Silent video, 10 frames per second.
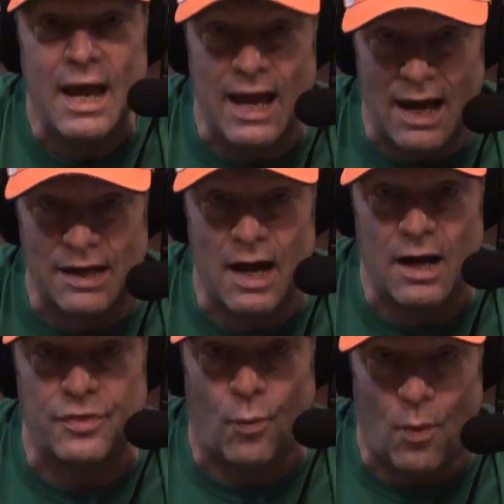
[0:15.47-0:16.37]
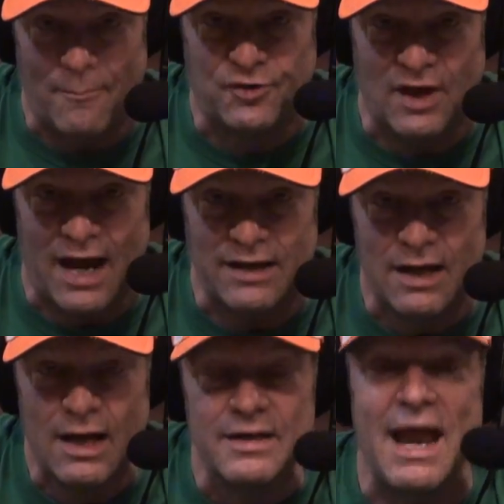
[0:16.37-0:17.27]
in the website.
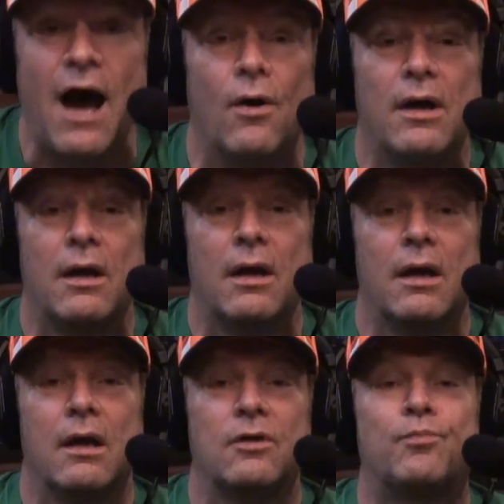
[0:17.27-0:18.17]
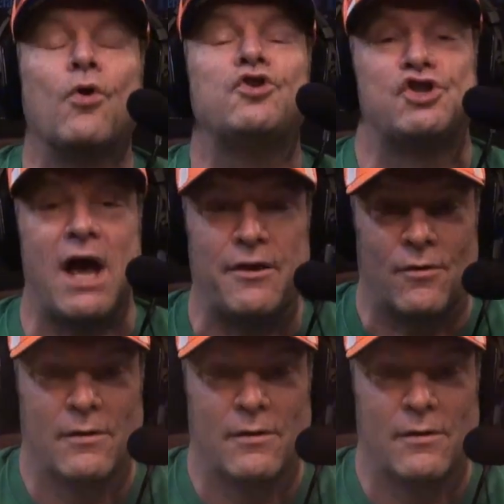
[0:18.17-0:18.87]
Now, Bruce Jenner,